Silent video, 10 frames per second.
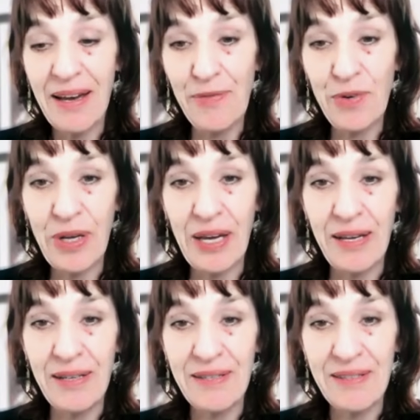
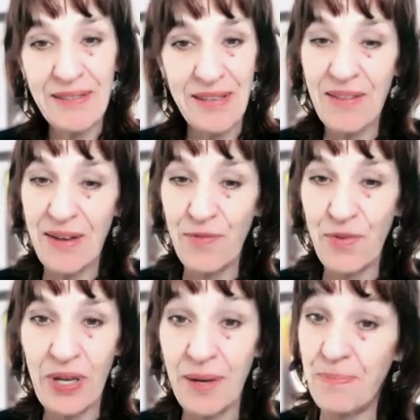Africa, South
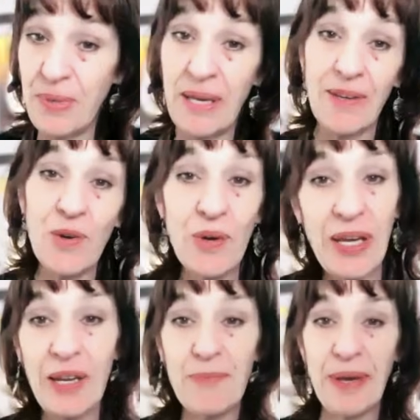Africa being your
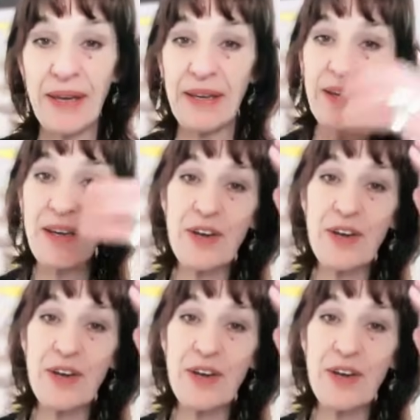guinea pig